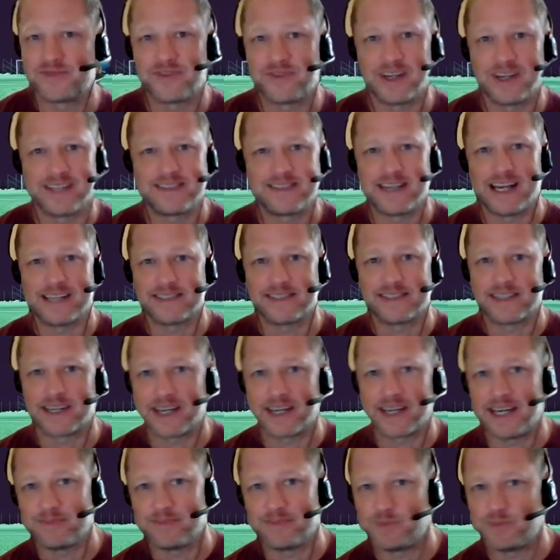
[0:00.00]
it's
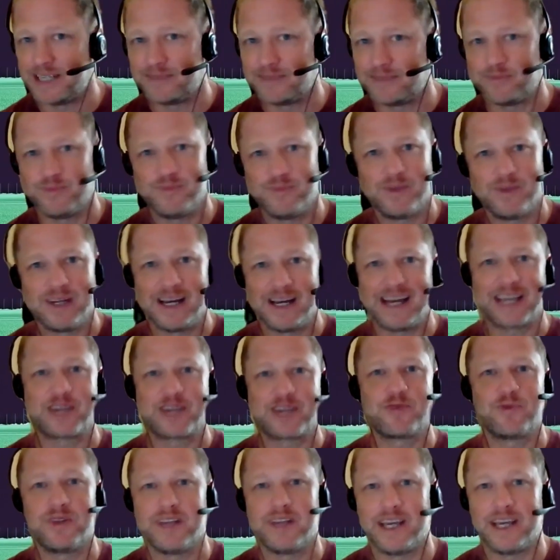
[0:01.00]
fantastic. I I, I
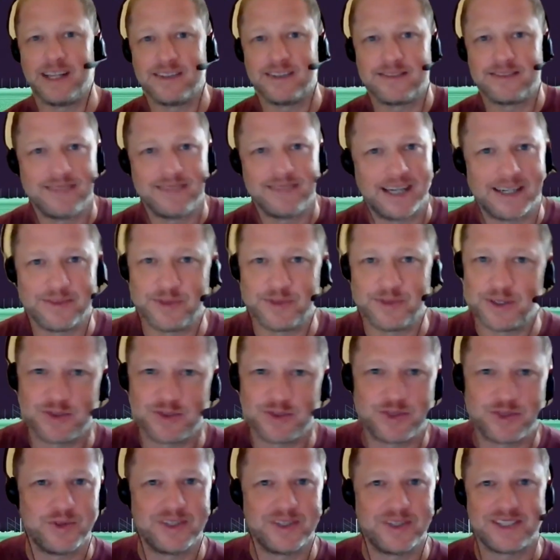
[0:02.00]
can relate. I was
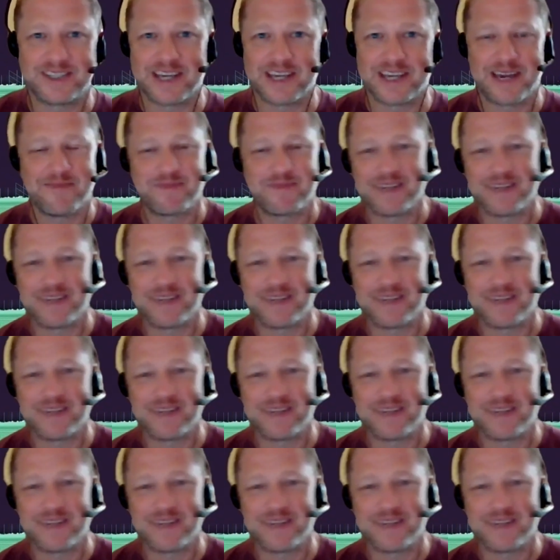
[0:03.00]
yeah. doing the oh, same